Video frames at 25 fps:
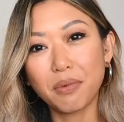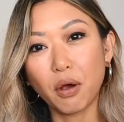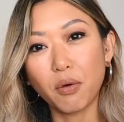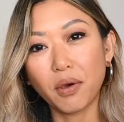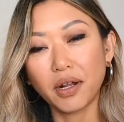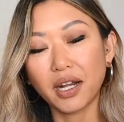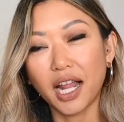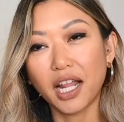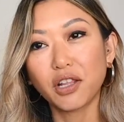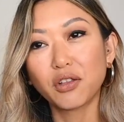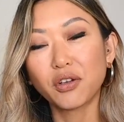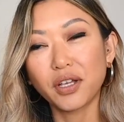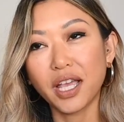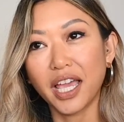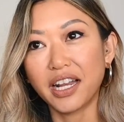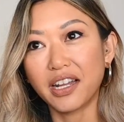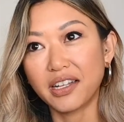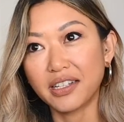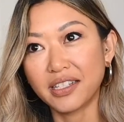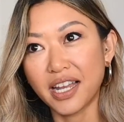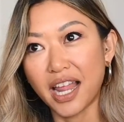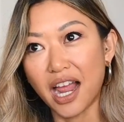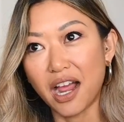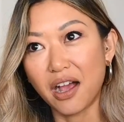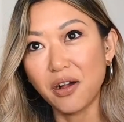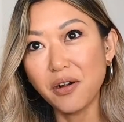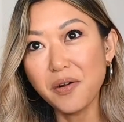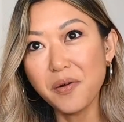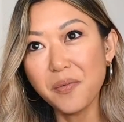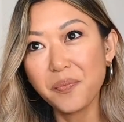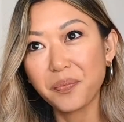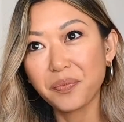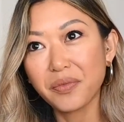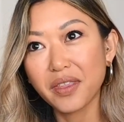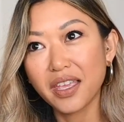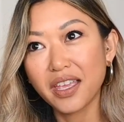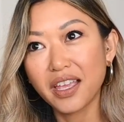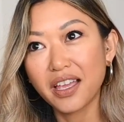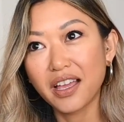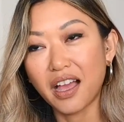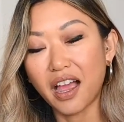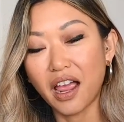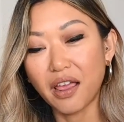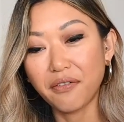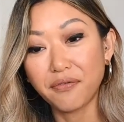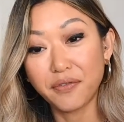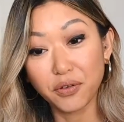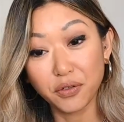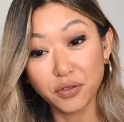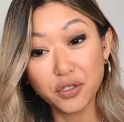But when I look at it now,
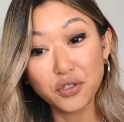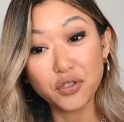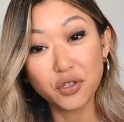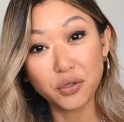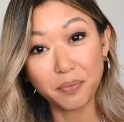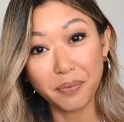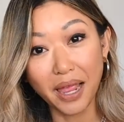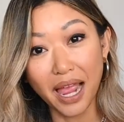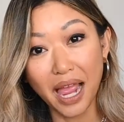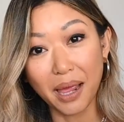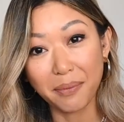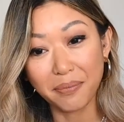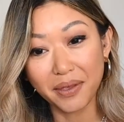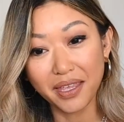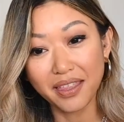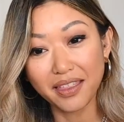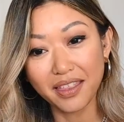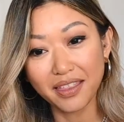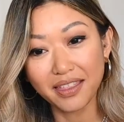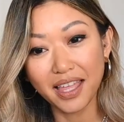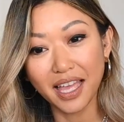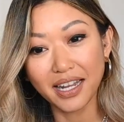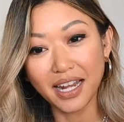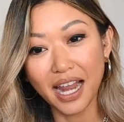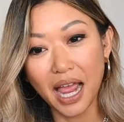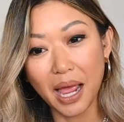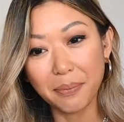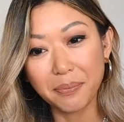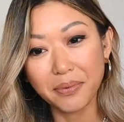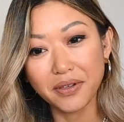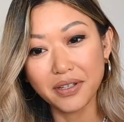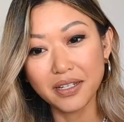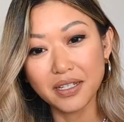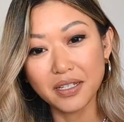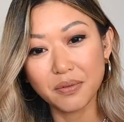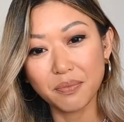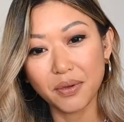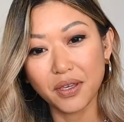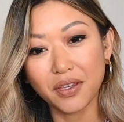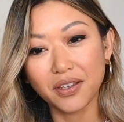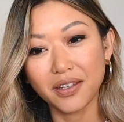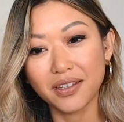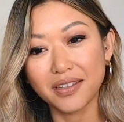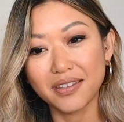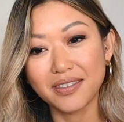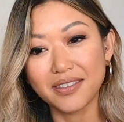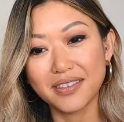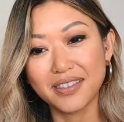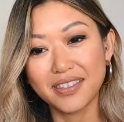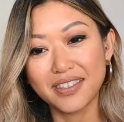I feel super happy that that happened
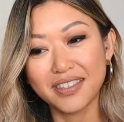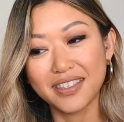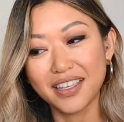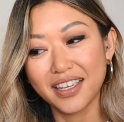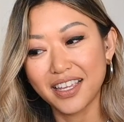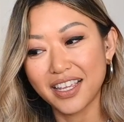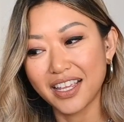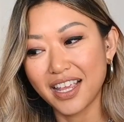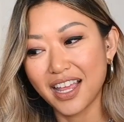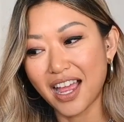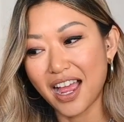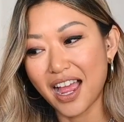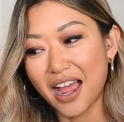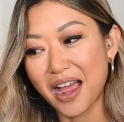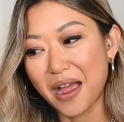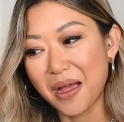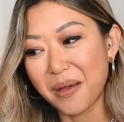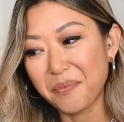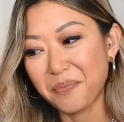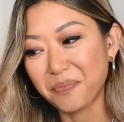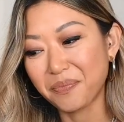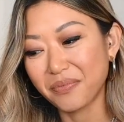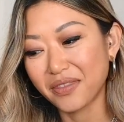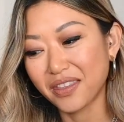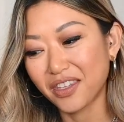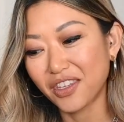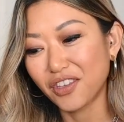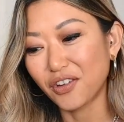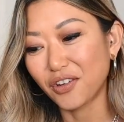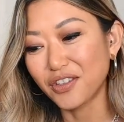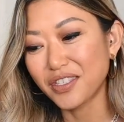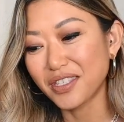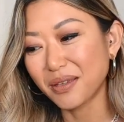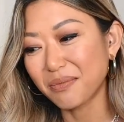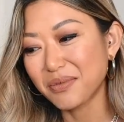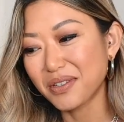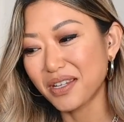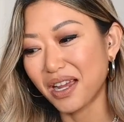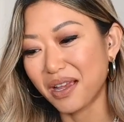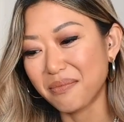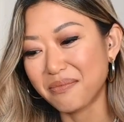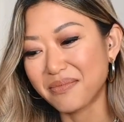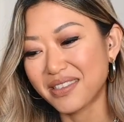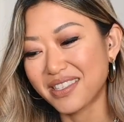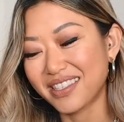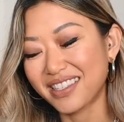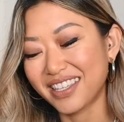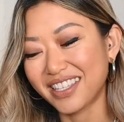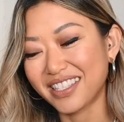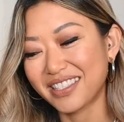because, you know,
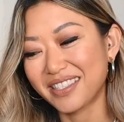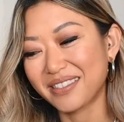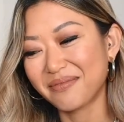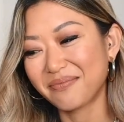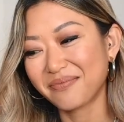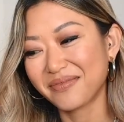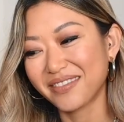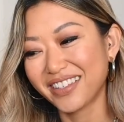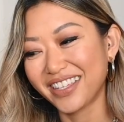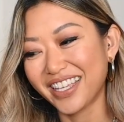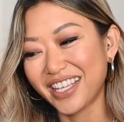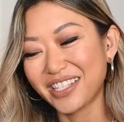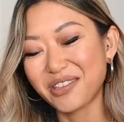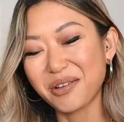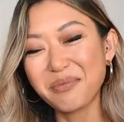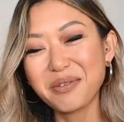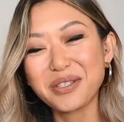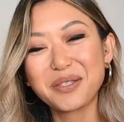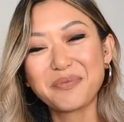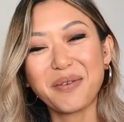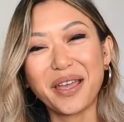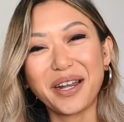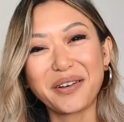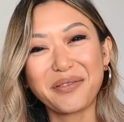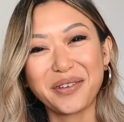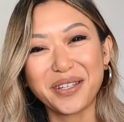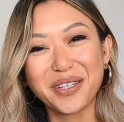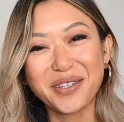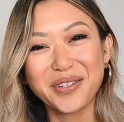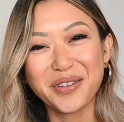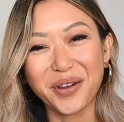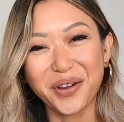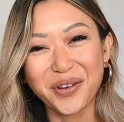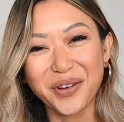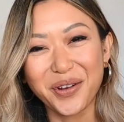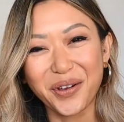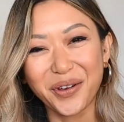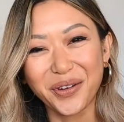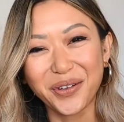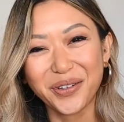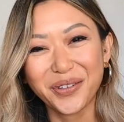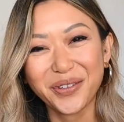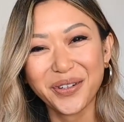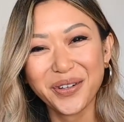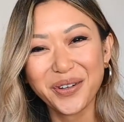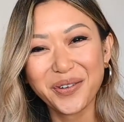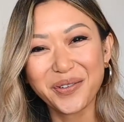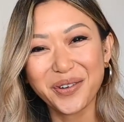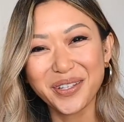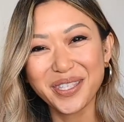sometimes it's almost better when you don't
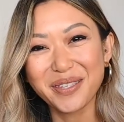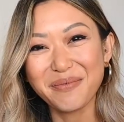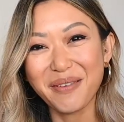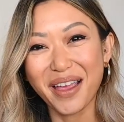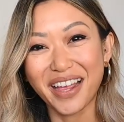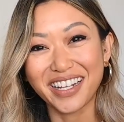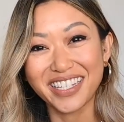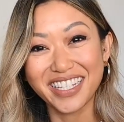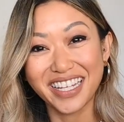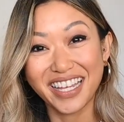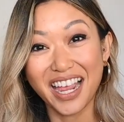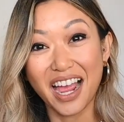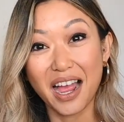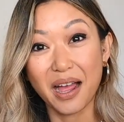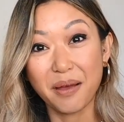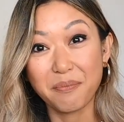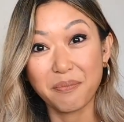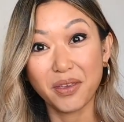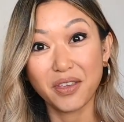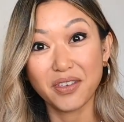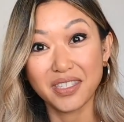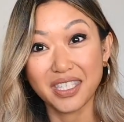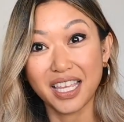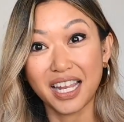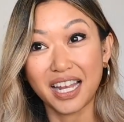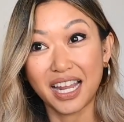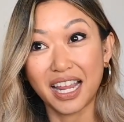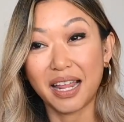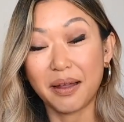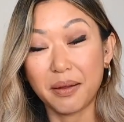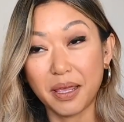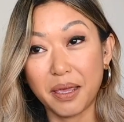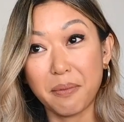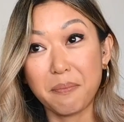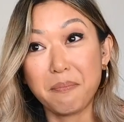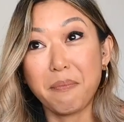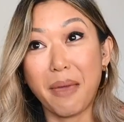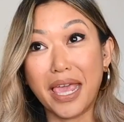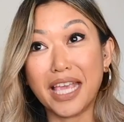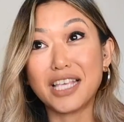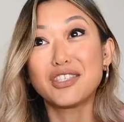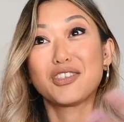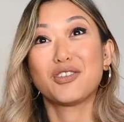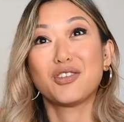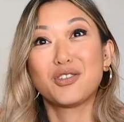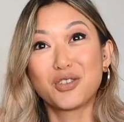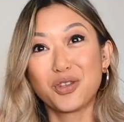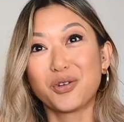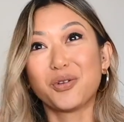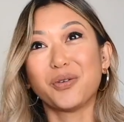know what's about to come because it
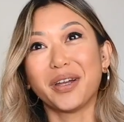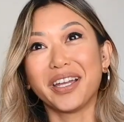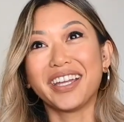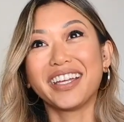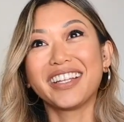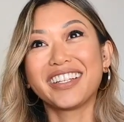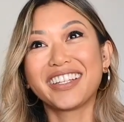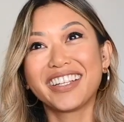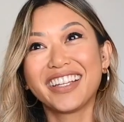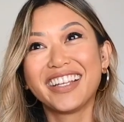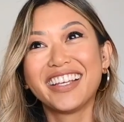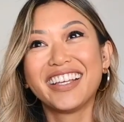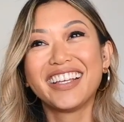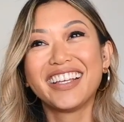makes you do it.